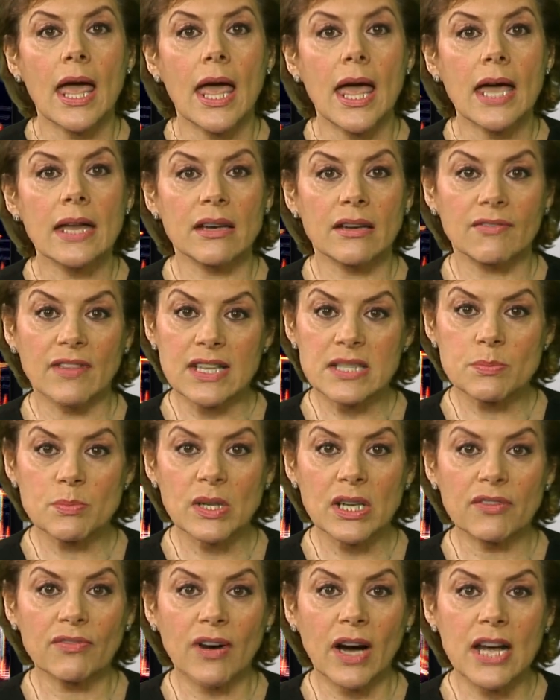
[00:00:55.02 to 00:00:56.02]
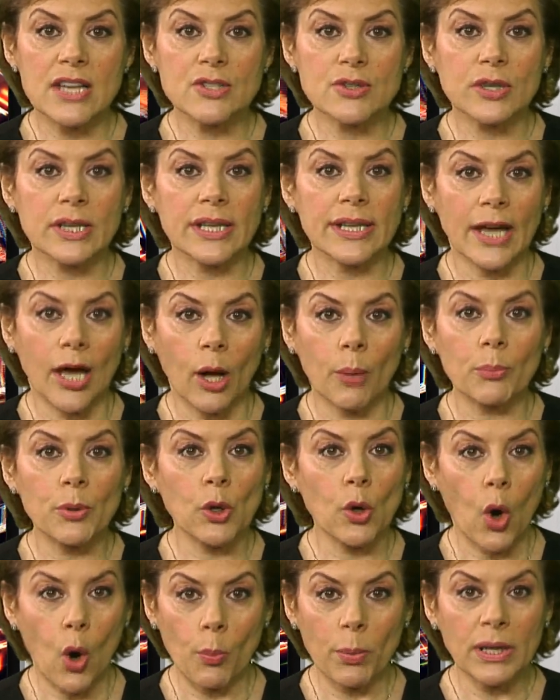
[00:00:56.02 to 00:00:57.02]
An investment advisor can help
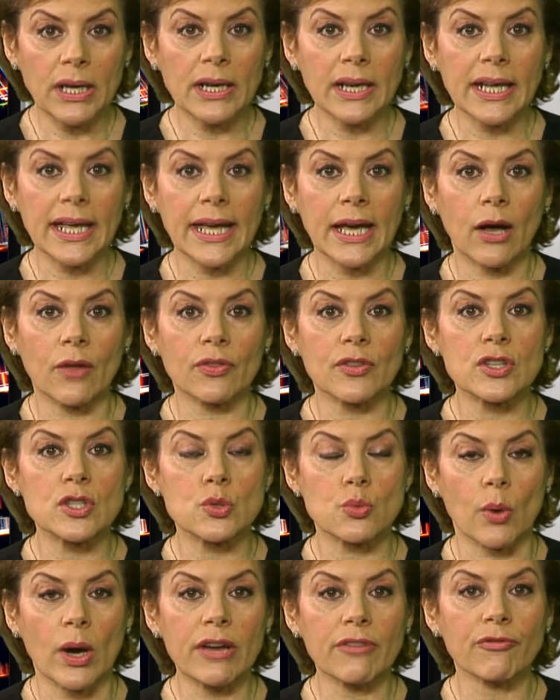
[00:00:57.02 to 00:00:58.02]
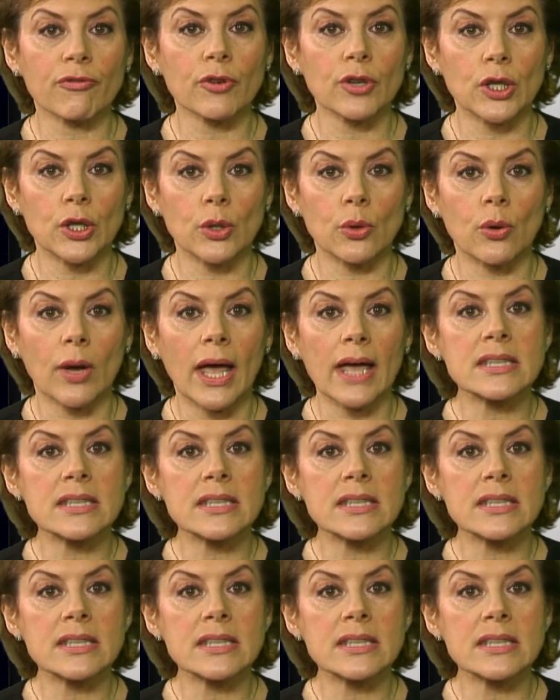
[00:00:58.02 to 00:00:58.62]
you open an account that's right for you